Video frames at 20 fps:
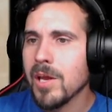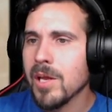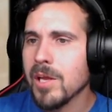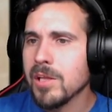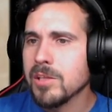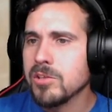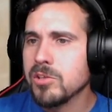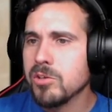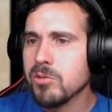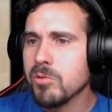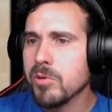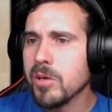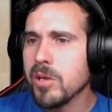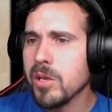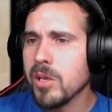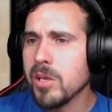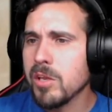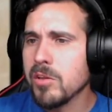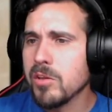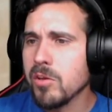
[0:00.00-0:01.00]
Do
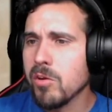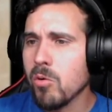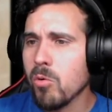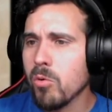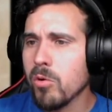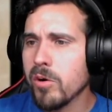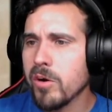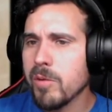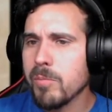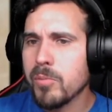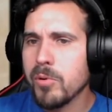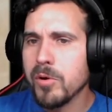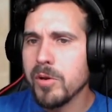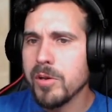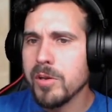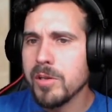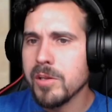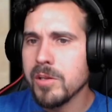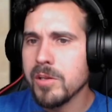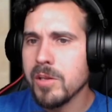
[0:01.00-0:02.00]
it in the order I put
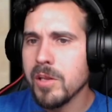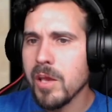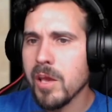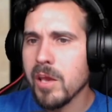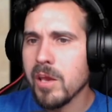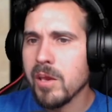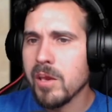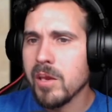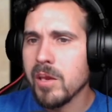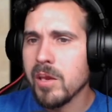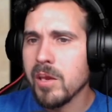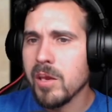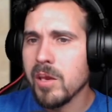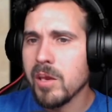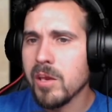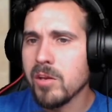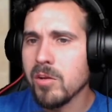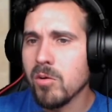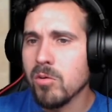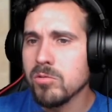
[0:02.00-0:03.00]
it in,
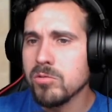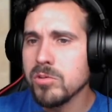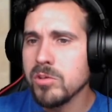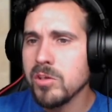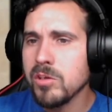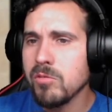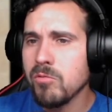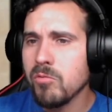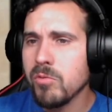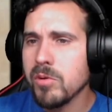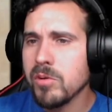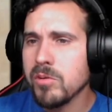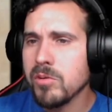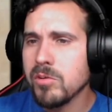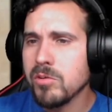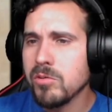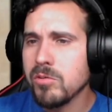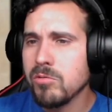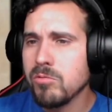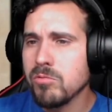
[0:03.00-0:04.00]
and only when
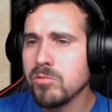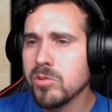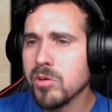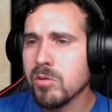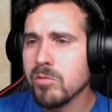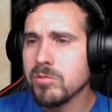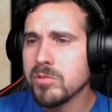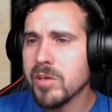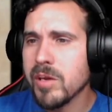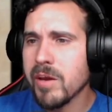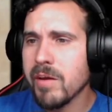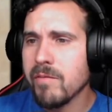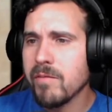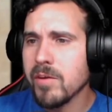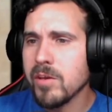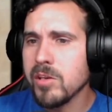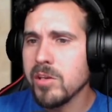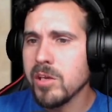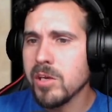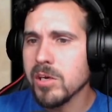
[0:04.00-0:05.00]
you don't have
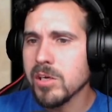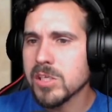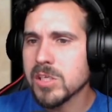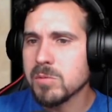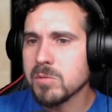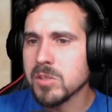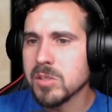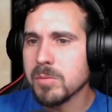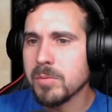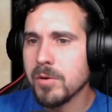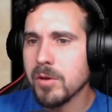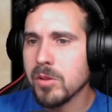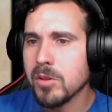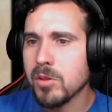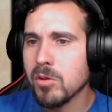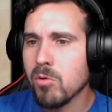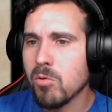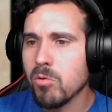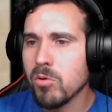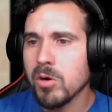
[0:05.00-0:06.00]
any customers. Put
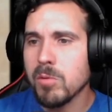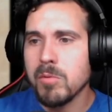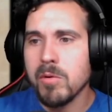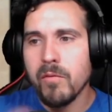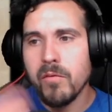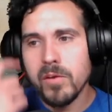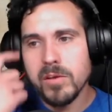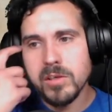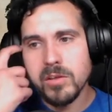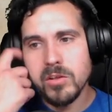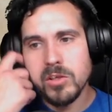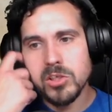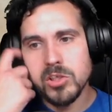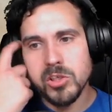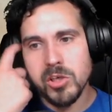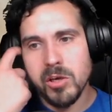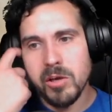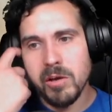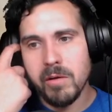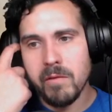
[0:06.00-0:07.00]
the horror movies on the
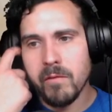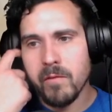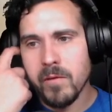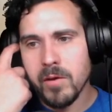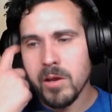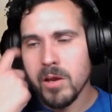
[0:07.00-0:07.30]
shelf.